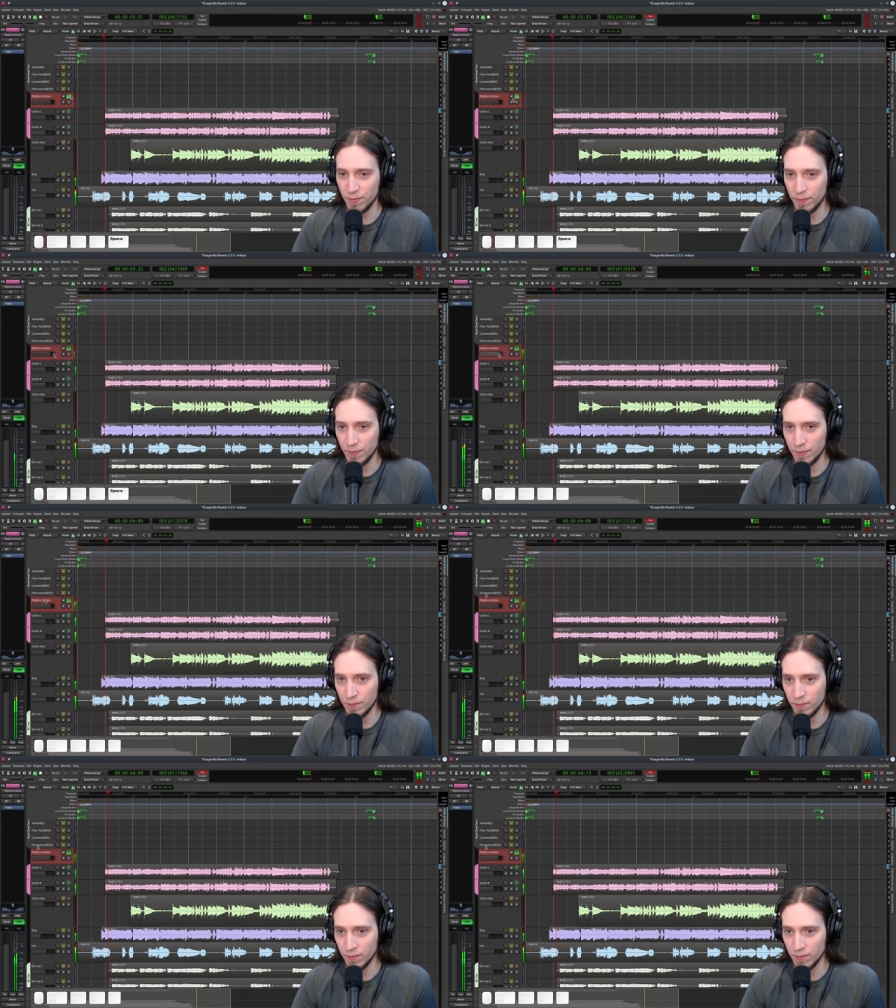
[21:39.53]

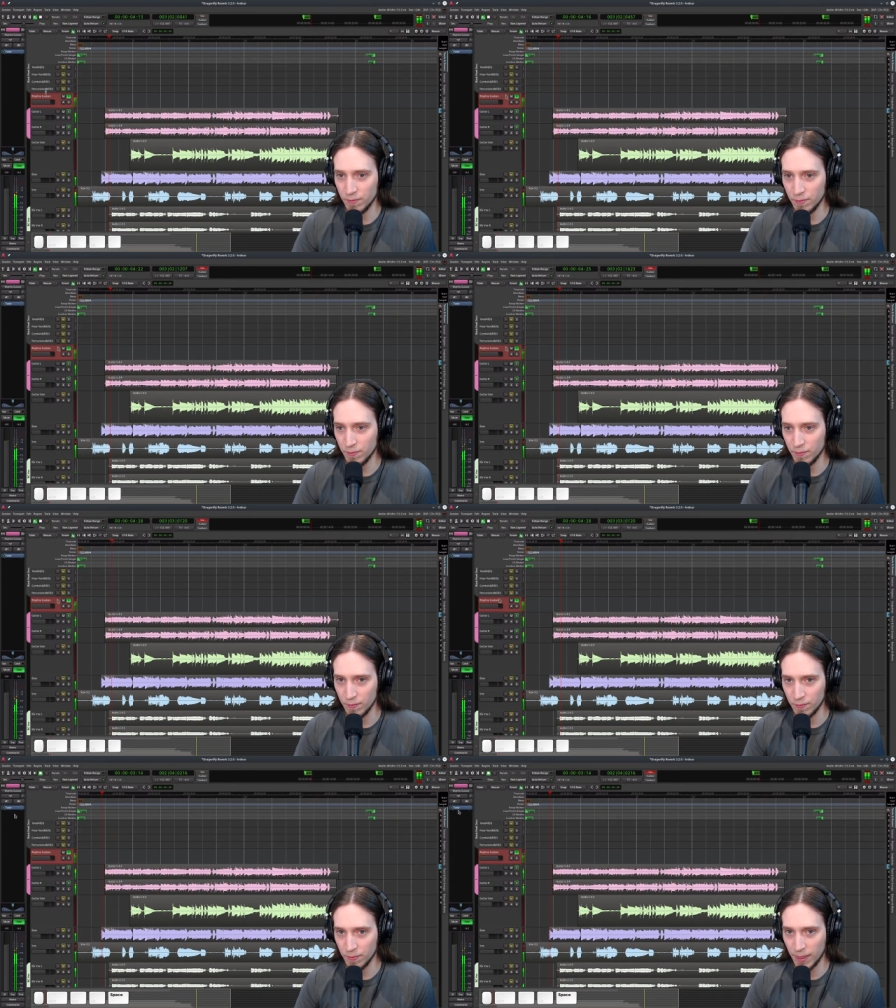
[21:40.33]

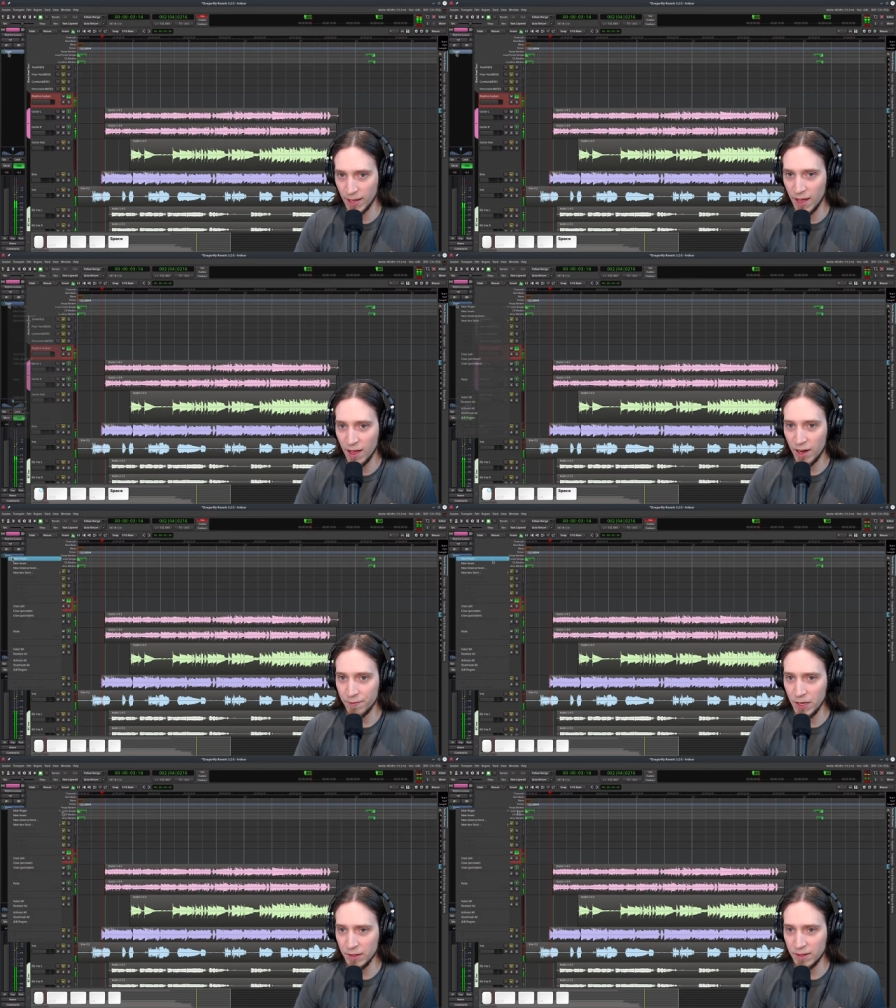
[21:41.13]
I
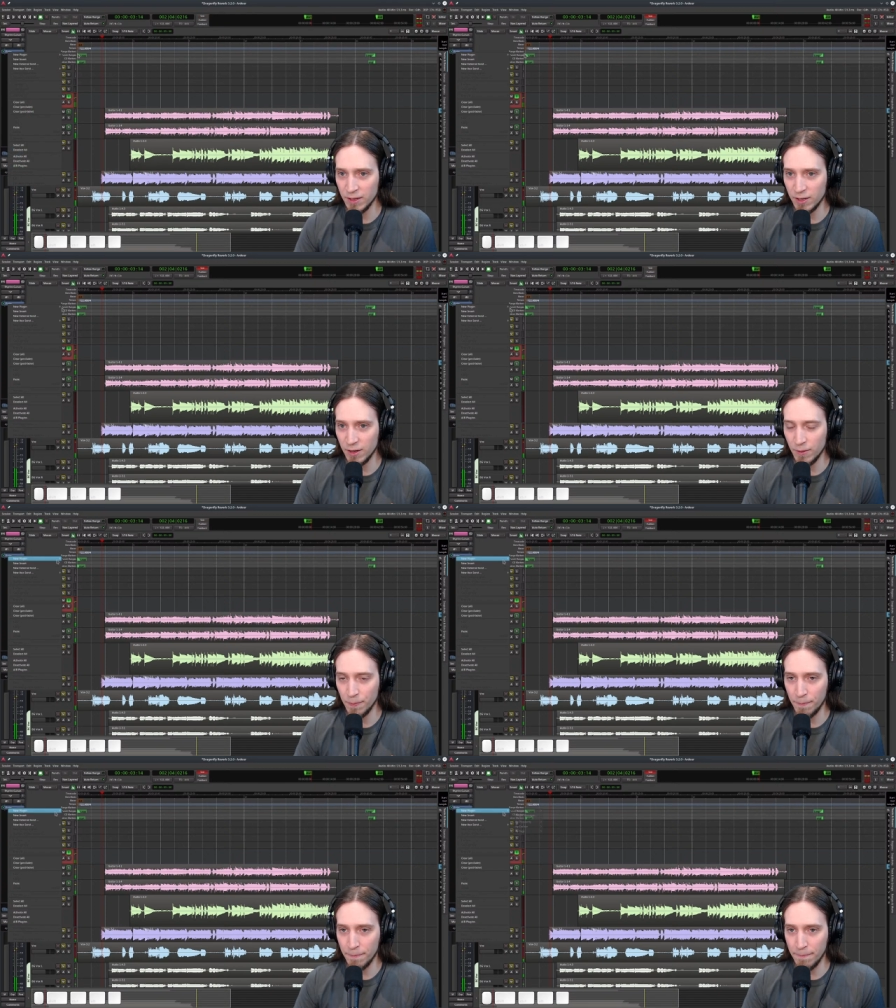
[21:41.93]
think the
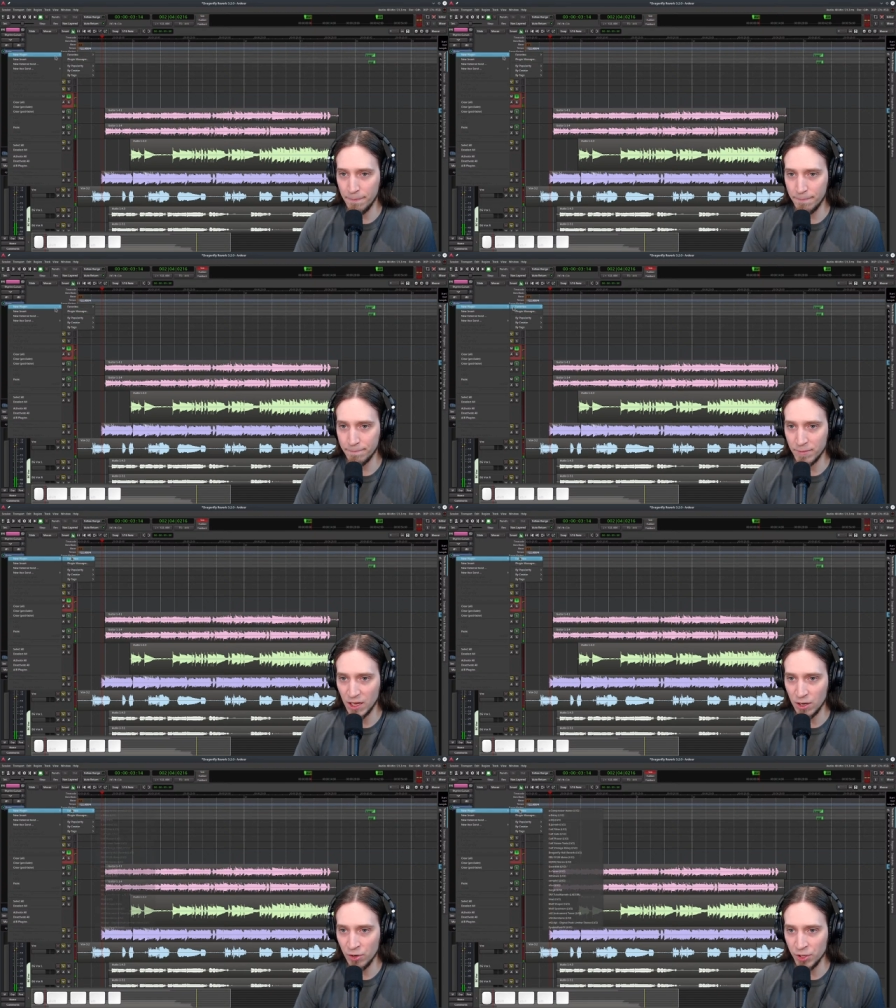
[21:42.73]

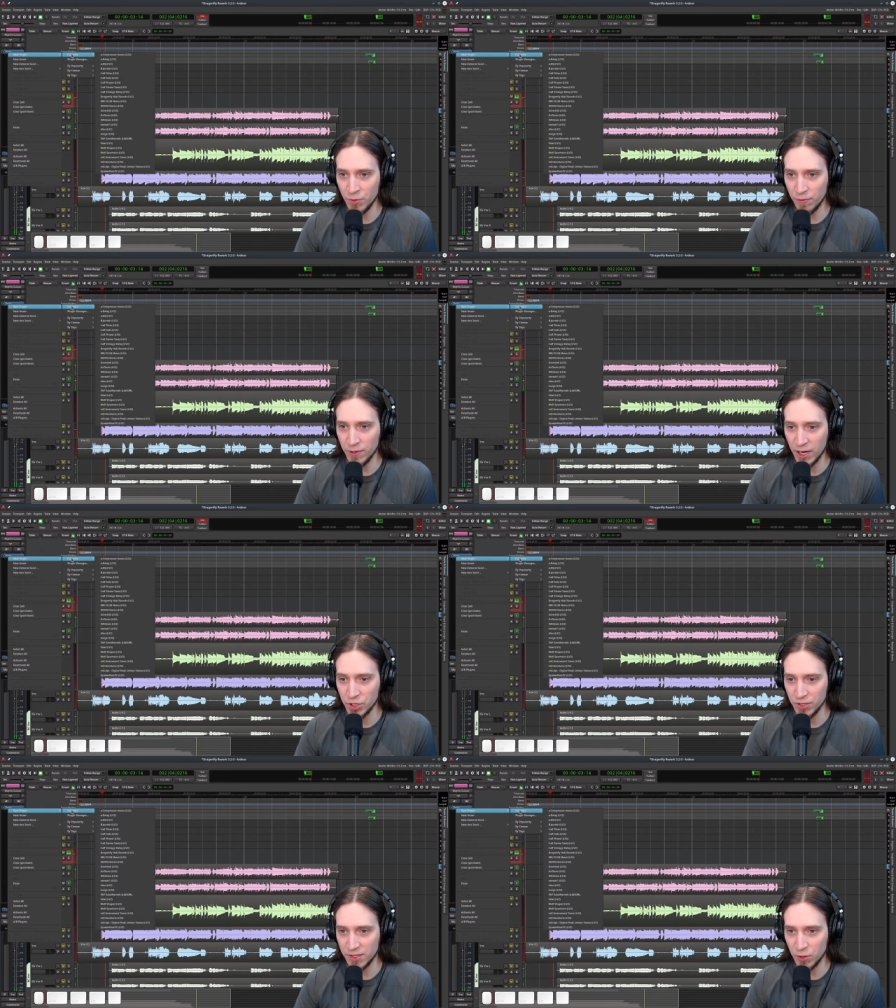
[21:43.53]
early
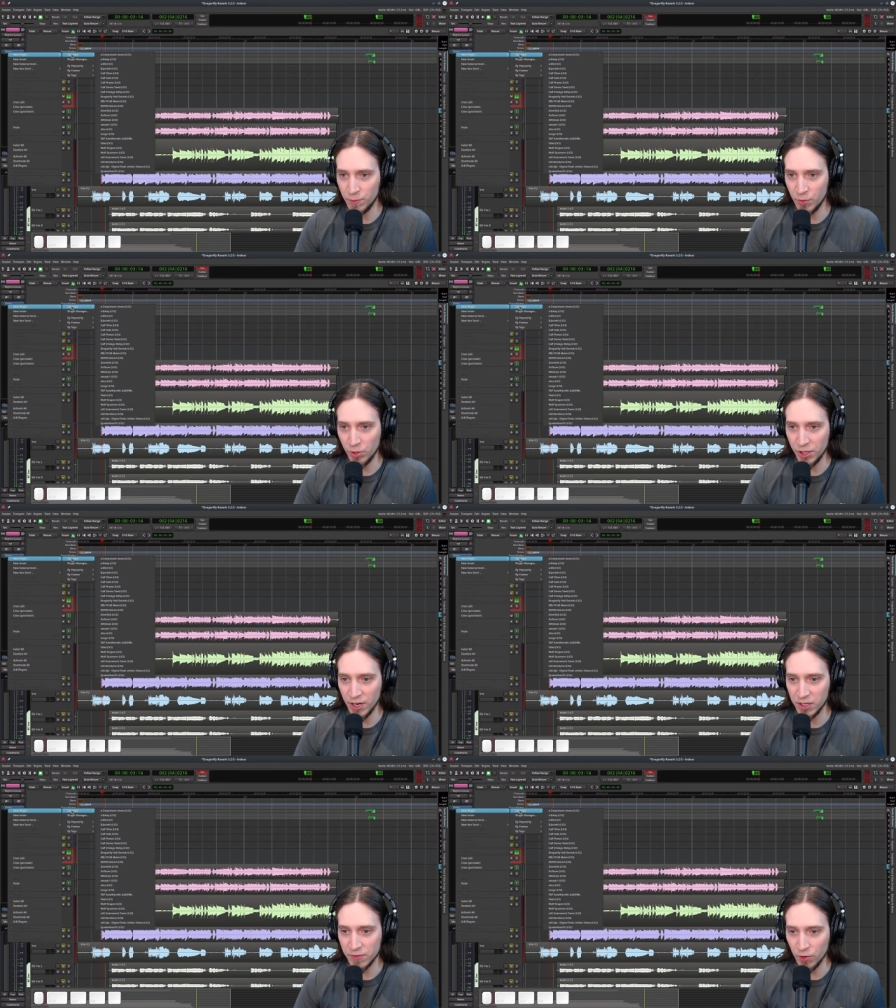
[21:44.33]
reflections could be really
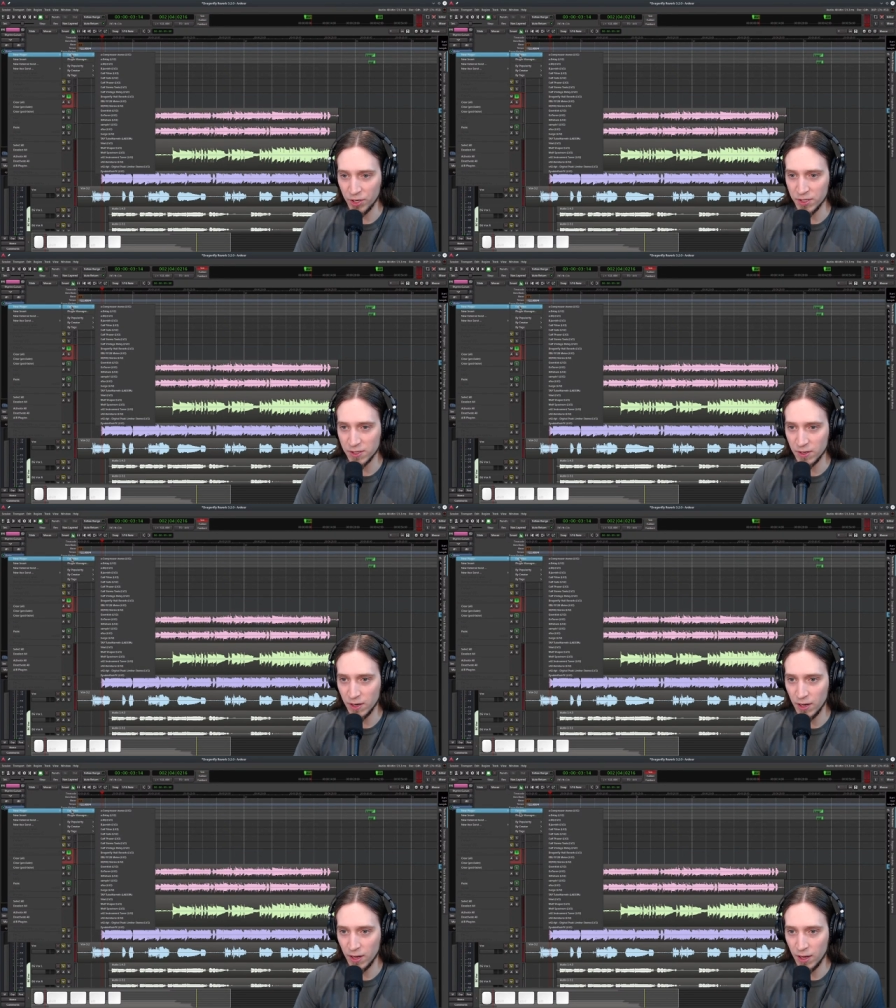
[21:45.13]
nice for this,
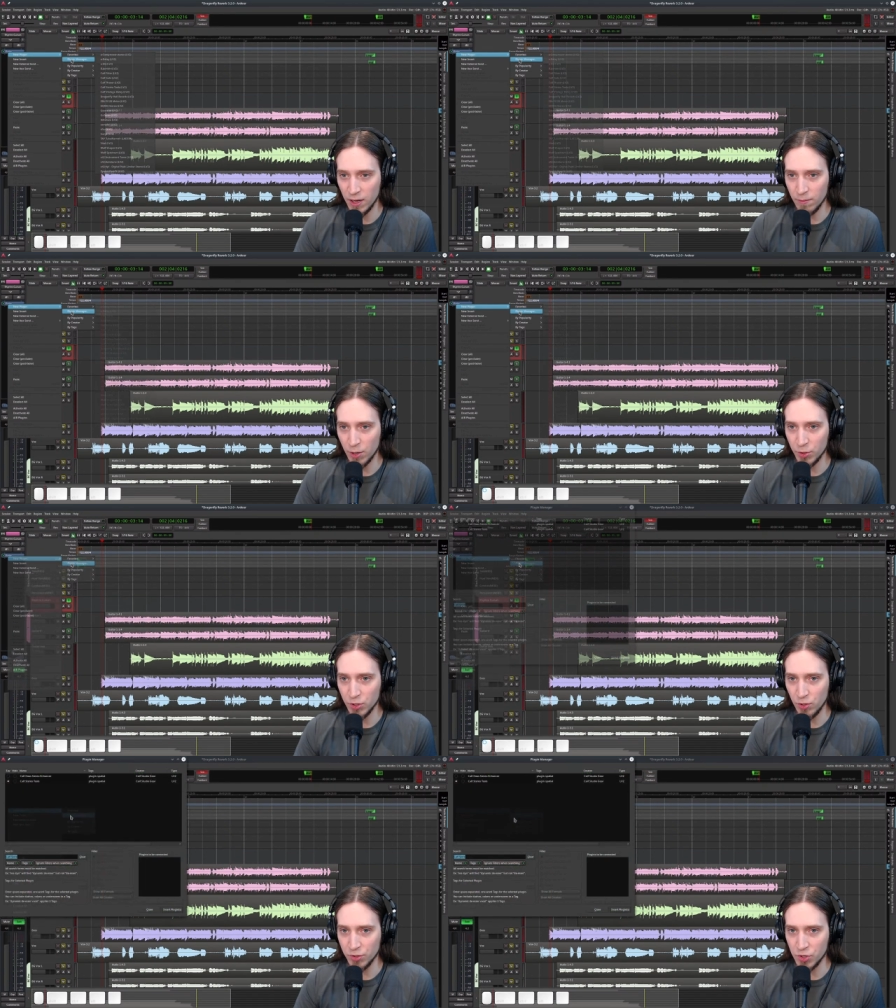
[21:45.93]
but we
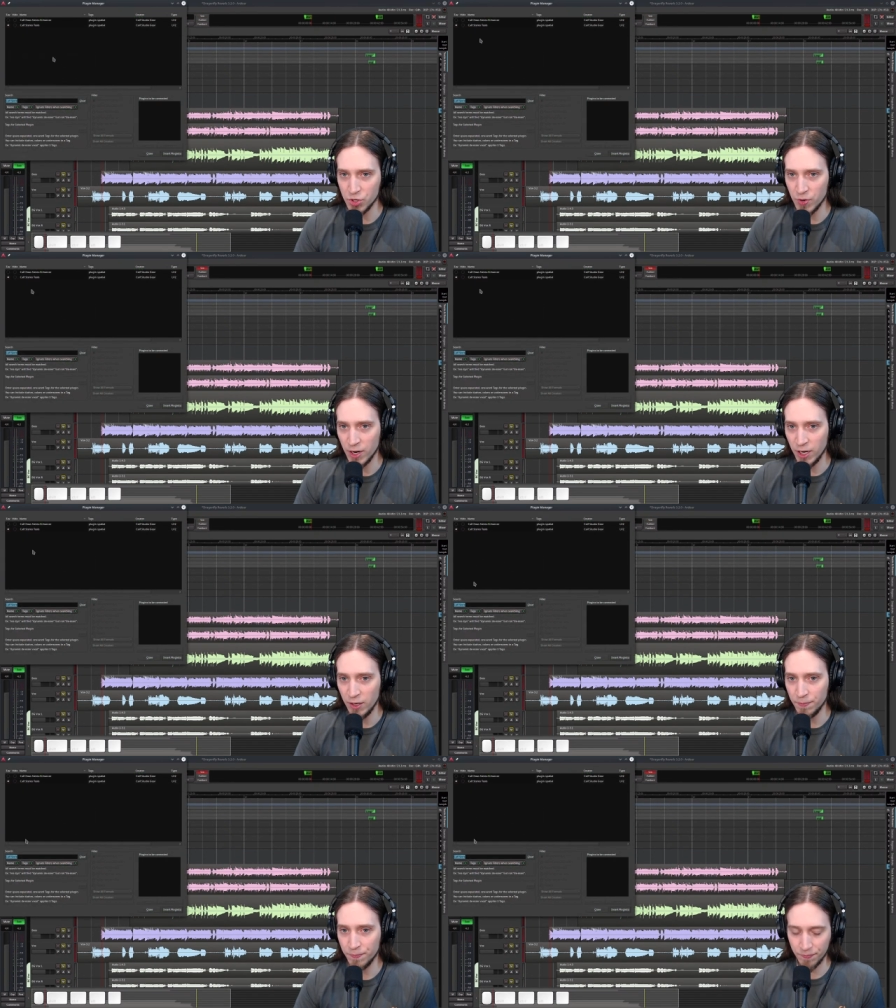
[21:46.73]
could also try